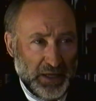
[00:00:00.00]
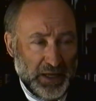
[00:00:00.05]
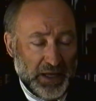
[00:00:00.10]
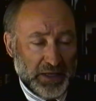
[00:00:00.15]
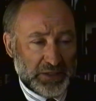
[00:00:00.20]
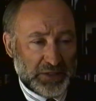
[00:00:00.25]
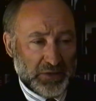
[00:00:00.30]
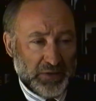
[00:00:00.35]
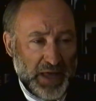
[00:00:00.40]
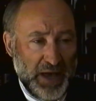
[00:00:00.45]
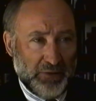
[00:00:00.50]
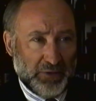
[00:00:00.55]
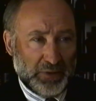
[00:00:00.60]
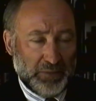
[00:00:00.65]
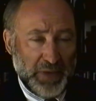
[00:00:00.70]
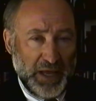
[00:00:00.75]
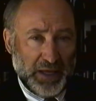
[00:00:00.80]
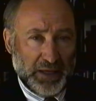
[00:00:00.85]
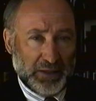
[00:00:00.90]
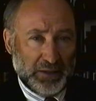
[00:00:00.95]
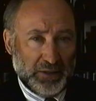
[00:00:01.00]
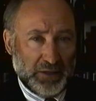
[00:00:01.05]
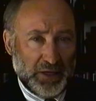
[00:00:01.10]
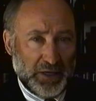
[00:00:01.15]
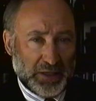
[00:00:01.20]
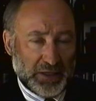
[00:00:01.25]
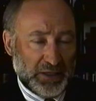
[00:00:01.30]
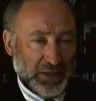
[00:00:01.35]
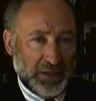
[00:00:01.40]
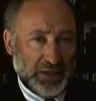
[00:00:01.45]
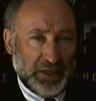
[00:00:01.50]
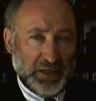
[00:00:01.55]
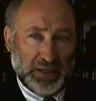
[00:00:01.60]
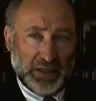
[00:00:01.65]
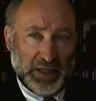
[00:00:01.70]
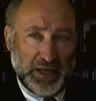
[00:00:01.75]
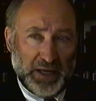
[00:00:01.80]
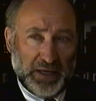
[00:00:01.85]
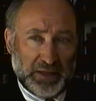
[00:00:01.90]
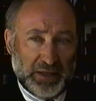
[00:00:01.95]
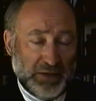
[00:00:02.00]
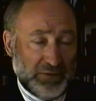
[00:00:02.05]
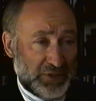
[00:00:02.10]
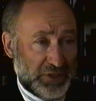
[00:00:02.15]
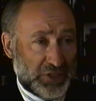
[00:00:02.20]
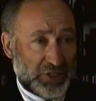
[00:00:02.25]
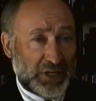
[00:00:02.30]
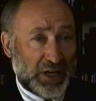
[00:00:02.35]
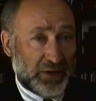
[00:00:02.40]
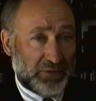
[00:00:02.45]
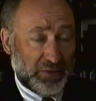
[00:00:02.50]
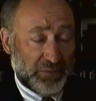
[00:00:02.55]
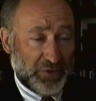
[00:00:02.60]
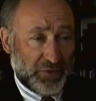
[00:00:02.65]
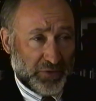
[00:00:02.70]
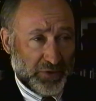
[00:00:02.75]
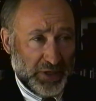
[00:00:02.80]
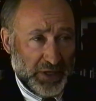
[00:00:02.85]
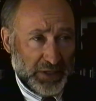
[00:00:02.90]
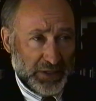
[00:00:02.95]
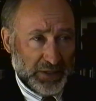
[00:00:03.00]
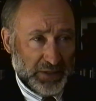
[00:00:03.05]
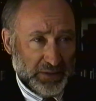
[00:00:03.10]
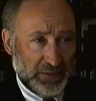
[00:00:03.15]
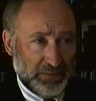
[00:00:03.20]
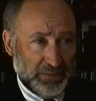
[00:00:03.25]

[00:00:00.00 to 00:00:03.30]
And so that would make it look like there was a shot from the front.